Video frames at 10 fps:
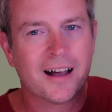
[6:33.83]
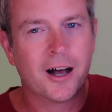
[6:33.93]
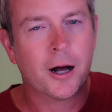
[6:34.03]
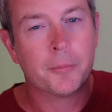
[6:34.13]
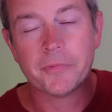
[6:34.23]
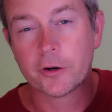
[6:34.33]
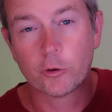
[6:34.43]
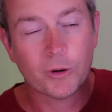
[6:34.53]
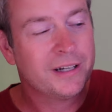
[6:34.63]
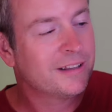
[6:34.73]
Um, they're
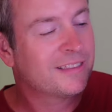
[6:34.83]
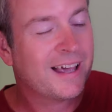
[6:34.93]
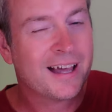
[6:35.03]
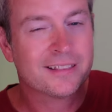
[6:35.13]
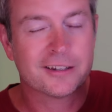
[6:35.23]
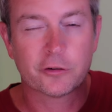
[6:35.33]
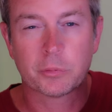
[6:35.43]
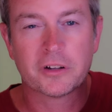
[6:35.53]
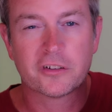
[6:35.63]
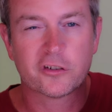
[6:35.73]
great at that. These
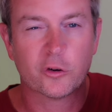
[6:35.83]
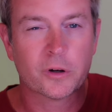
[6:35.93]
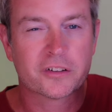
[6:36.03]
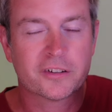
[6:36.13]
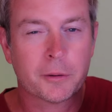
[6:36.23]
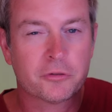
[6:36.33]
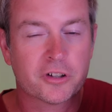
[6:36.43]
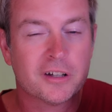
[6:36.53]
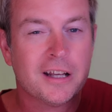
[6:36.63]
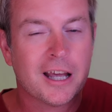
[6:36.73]
bracelets are no exception.